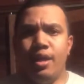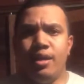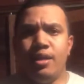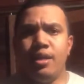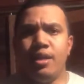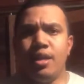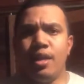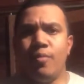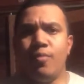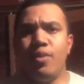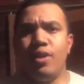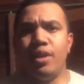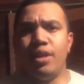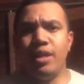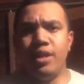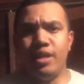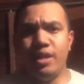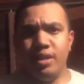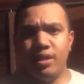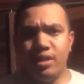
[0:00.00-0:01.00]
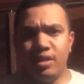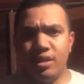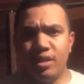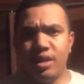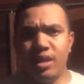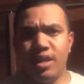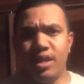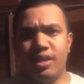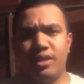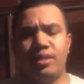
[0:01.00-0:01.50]
It really
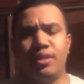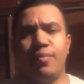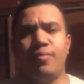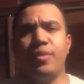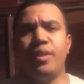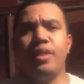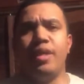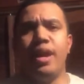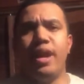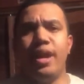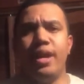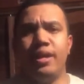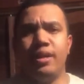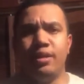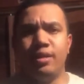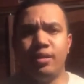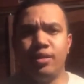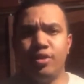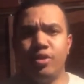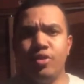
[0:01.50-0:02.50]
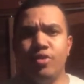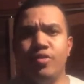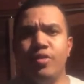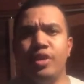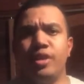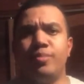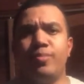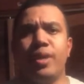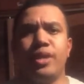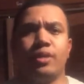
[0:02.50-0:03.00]
is something that you'd
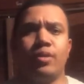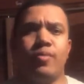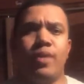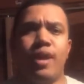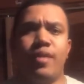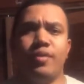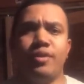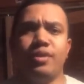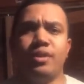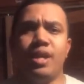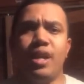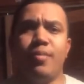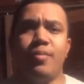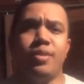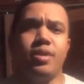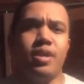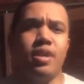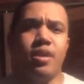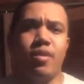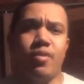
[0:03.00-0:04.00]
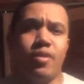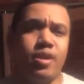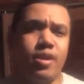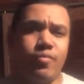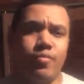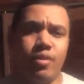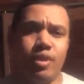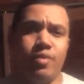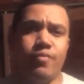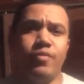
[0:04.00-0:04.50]
expect around this time of year, and it
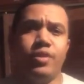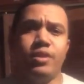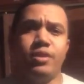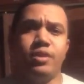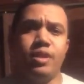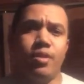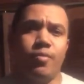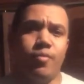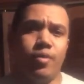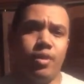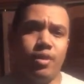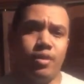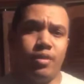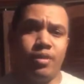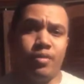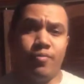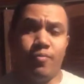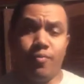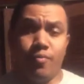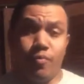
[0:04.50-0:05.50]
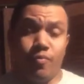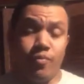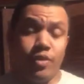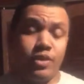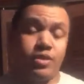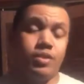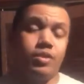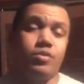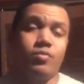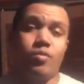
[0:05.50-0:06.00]
really fits that
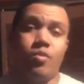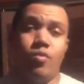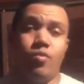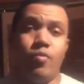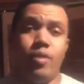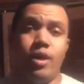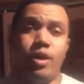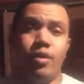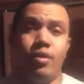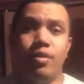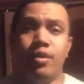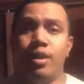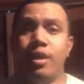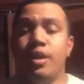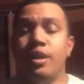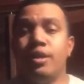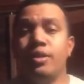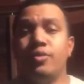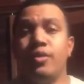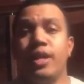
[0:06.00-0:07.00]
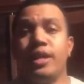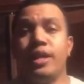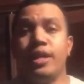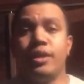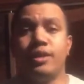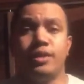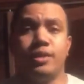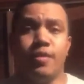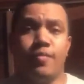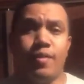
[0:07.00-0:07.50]
fits its role well. So I get
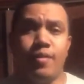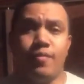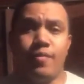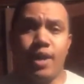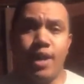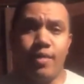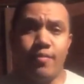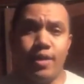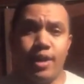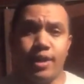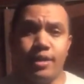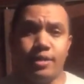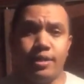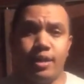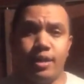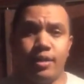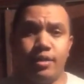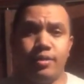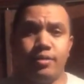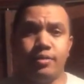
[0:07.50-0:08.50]
a 7.5 out of 10.